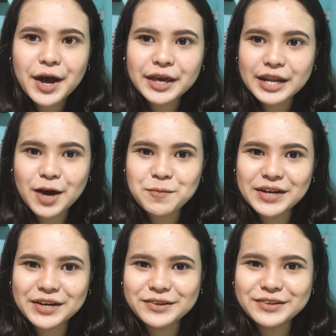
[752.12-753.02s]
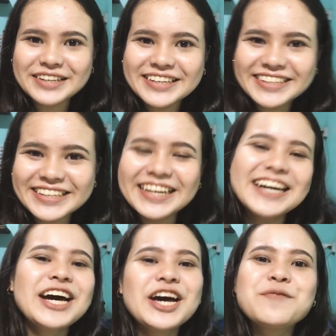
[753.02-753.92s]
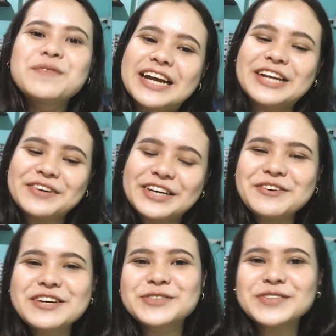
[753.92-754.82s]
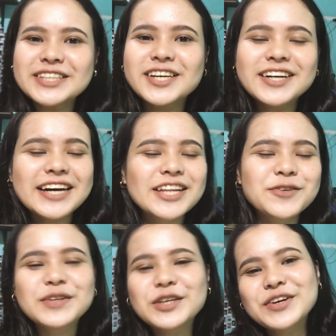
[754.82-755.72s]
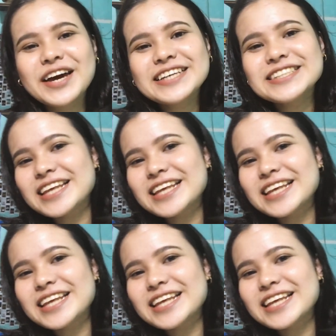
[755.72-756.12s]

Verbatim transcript: Kinakabahan ako. But anyway, wish me luck. I'll update you guys